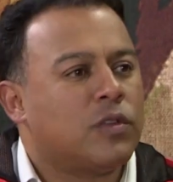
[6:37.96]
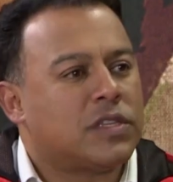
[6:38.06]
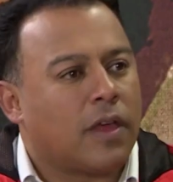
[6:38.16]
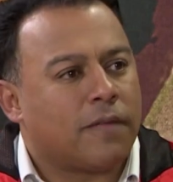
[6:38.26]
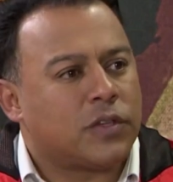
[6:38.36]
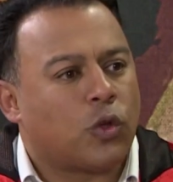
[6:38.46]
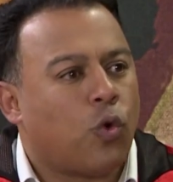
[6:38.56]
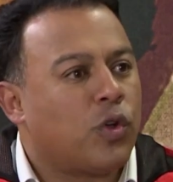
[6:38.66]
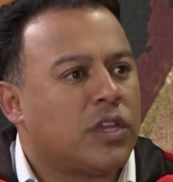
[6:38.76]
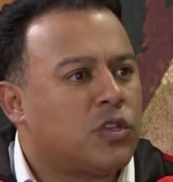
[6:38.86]
of foodstuffs,
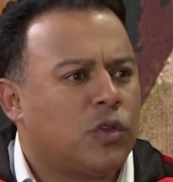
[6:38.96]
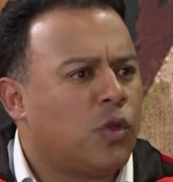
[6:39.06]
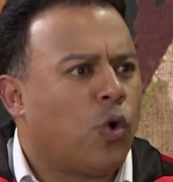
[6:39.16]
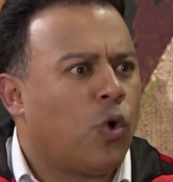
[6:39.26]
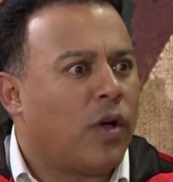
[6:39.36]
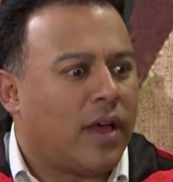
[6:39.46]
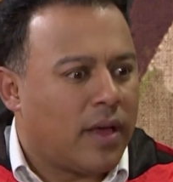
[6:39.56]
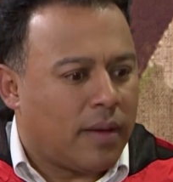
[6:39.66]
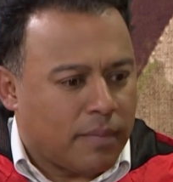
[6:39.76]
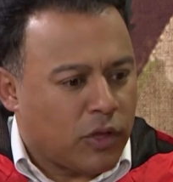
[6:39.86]
according to your,
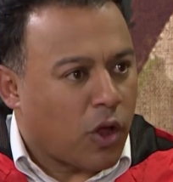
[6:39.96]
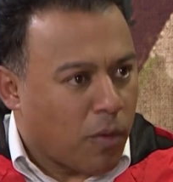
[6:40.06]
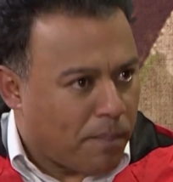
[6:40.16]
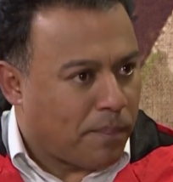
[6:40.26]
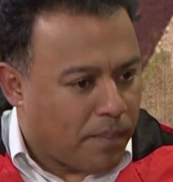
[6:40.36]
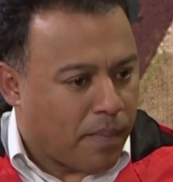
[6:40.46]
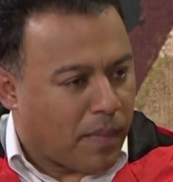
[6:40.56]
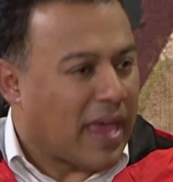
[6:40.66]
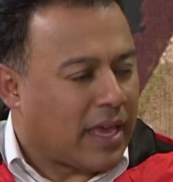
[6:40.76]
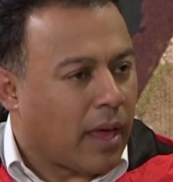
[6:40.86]
uh, you know,
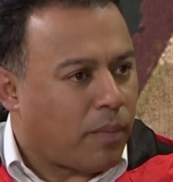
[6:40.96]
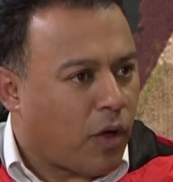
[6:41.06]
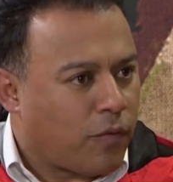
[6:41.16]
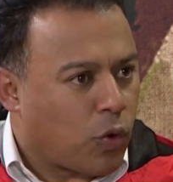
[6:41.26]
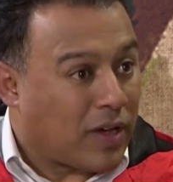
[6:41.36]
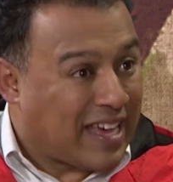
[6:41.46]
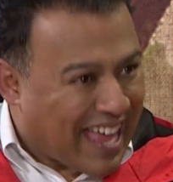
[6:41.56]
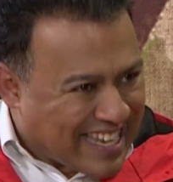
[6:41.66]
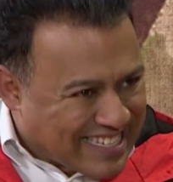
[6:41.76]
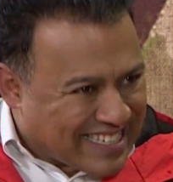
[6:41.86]
makeup of your
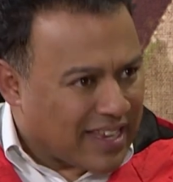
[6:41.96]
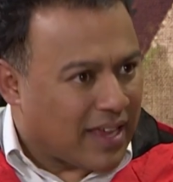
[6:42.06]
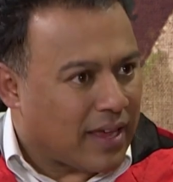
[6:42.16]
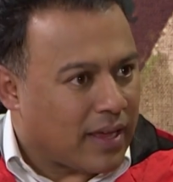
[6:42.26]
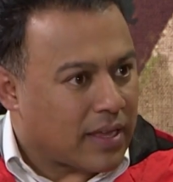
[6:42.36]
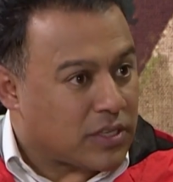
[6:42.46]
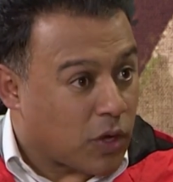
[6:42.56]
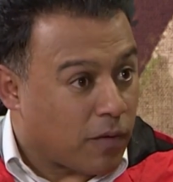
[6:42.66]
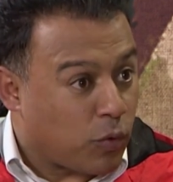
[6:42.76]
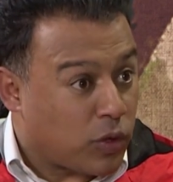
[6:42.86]
gut uh, yeah. and
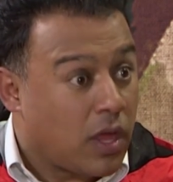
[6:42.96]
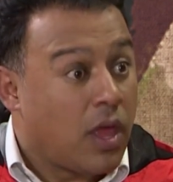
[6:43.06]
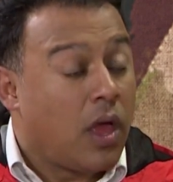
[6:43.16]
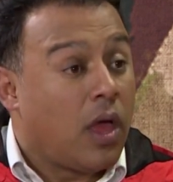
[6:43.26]
so forth,